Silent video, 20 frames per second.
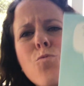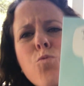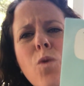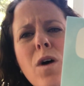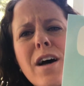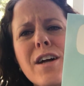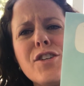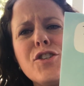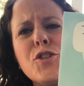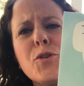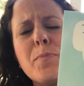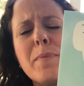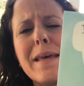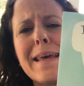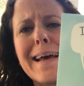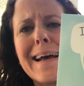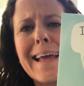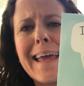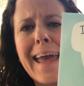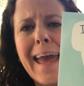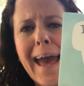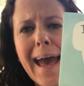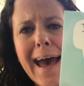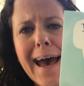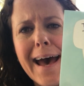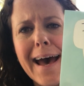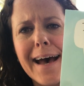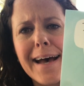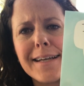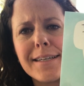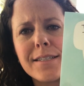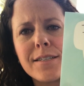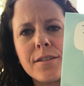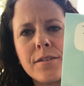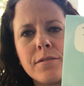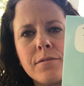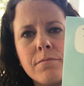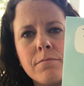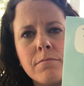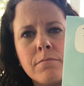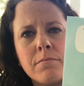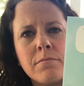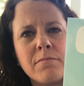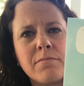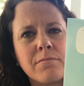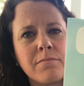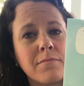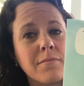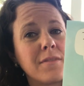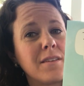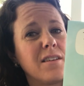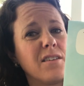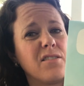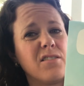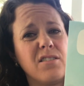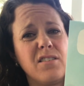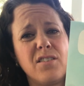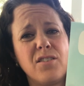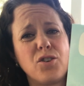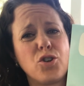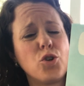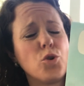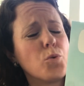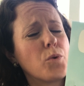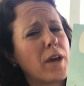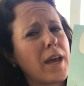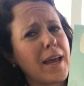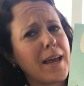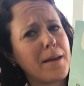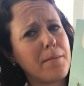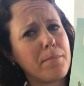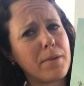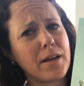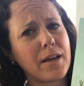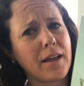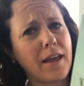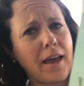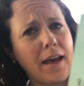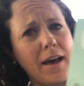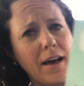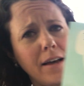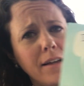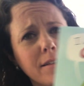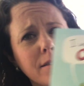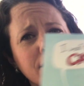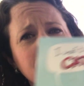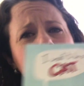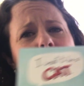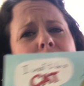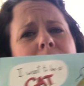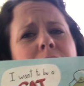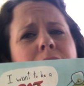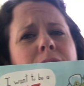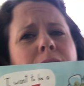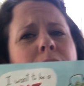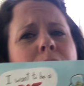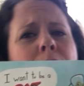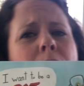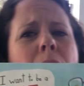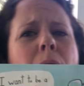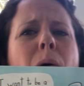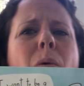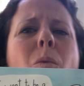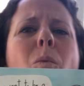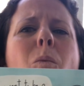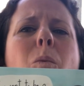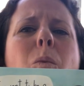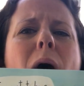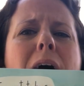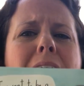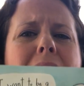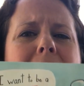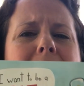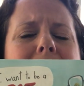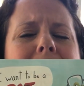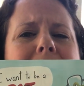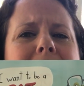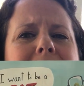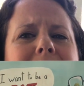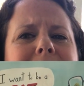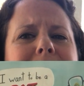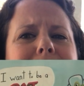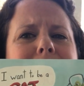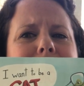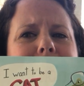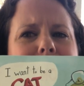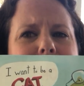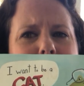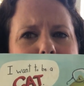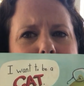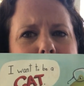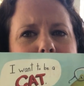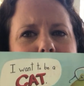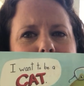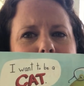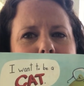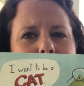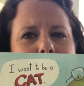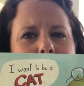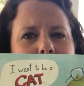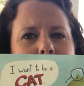want to be a cat. You can't be a cat. Why not?